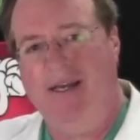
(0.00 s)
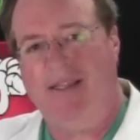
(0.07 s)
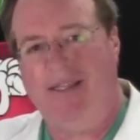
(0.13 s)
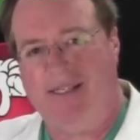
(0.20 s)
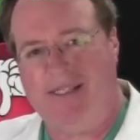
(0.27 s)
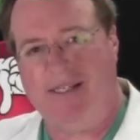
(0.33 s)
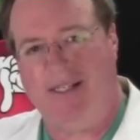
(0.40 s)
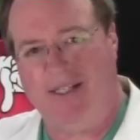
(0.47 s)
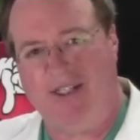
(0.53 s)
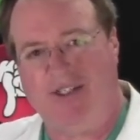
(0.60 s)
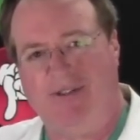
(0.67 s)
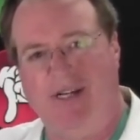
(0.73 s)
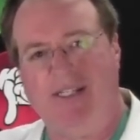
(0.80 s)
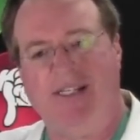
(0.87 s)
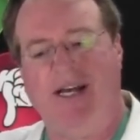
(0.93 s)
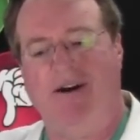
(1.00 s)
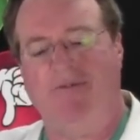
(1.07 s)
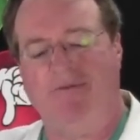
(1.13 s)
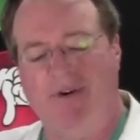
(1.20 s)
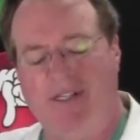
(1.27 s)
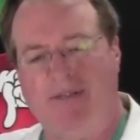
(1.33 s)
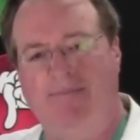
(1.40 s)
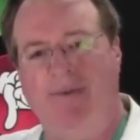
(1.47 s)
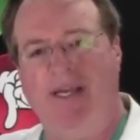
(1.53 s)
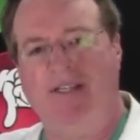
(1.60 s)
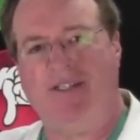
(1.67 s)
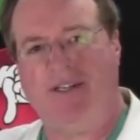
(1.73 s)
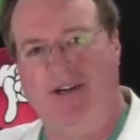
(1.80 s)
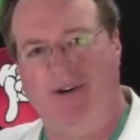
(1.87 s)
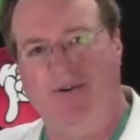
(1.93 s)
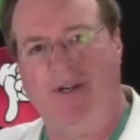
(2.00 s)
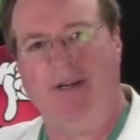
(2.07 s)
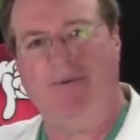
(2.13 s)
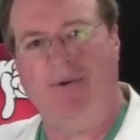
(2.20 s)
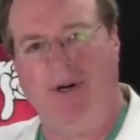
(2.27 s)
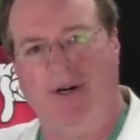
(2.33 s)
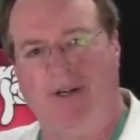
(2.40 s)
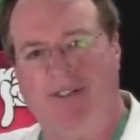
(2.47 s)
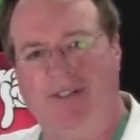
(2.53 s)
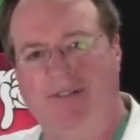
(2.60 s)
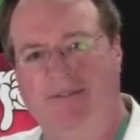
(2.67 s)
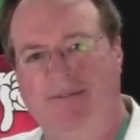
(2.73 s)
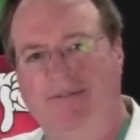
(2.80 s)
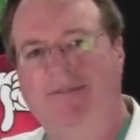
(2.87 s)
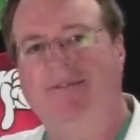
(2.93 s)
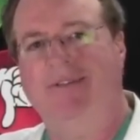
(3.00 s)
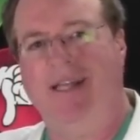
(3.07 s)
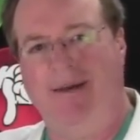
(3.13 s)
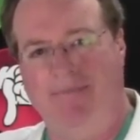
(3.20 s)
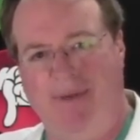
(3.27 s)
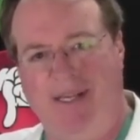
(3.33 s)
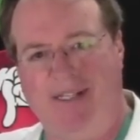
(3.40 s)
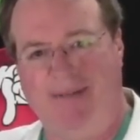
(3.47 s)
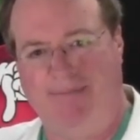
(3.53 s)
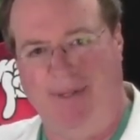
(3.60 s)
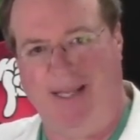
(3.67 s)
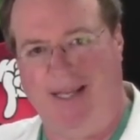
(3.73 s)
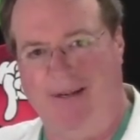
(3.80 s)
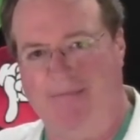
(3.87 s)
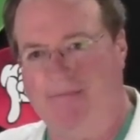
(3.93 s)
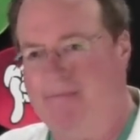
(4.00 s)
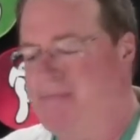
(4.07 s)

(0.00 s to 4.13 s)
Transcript: This illustrates how risk-based coding works. Let me explain.